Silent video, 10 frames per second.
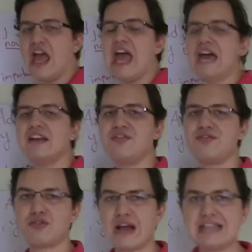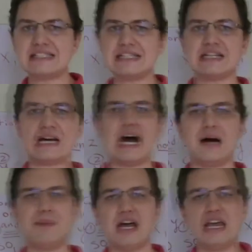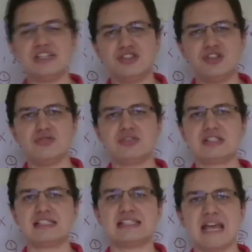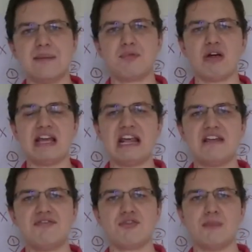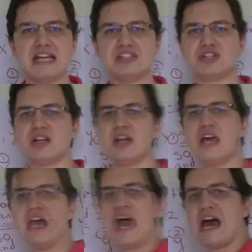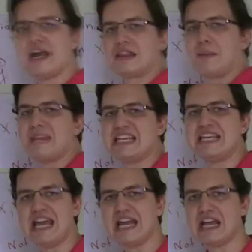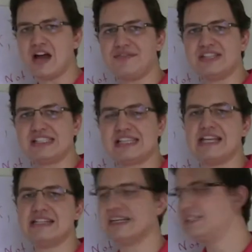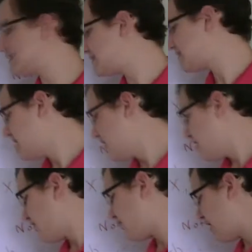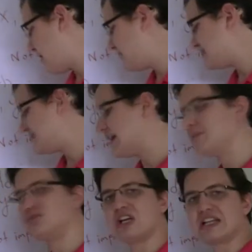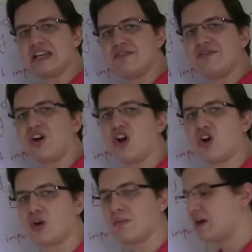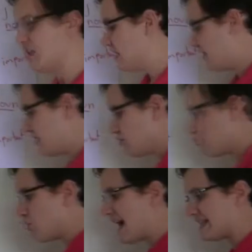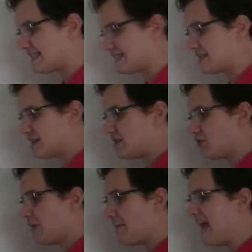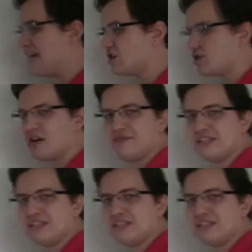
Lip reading: And a phrasing comma is used to separate information at the beginning the sentence from the subject and verb, the rest, the remainder of the